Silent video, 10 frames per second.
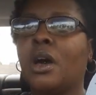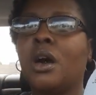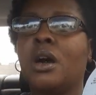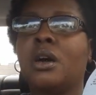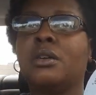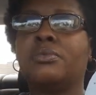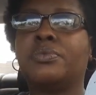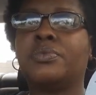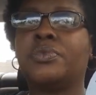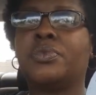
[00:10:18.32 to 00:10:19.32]
uh
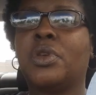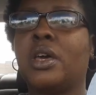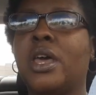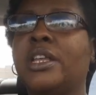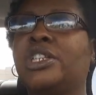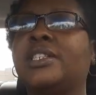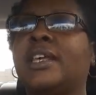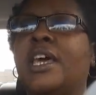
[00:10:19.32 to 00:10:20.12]
it just